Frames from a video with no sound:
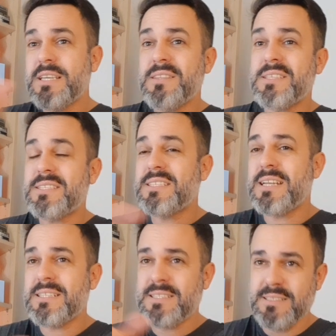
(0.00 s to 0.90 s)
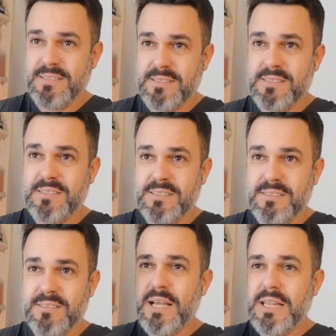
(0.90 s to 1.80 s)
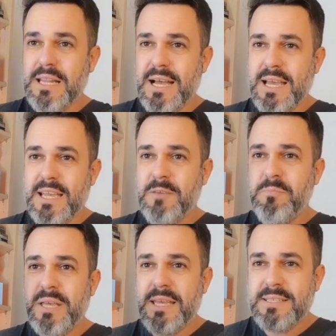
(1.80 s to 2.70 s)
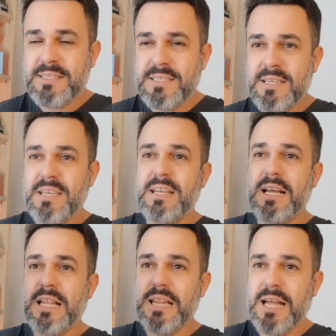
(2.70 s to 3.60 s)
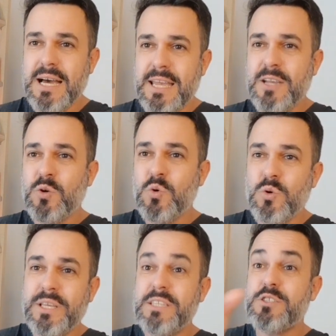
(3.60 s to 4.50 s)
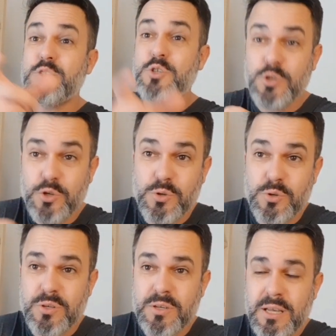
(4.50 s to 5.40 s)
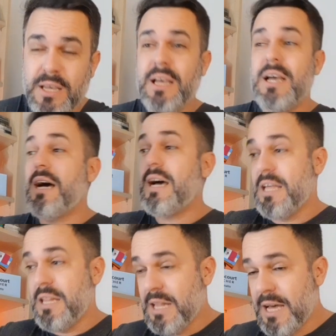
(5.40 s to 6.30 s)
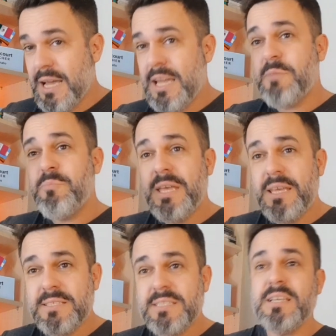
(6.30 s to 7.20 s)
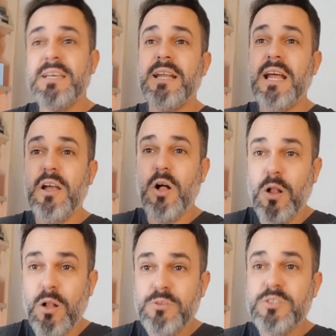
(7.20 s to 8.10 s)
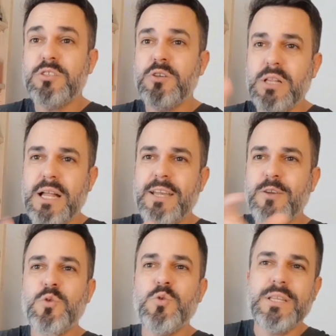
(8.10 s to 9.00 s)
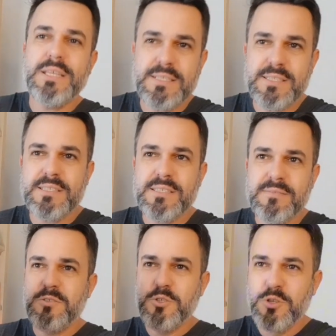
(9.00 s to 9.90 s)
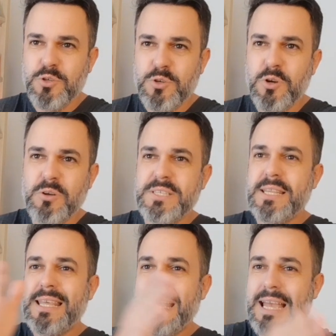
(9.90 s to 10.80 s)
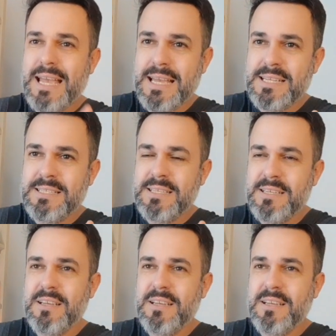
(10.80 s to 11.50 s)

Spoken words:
in the sentence. I like pizza and I like cookies too. I like pizza and I also like cookies. To goes at the end,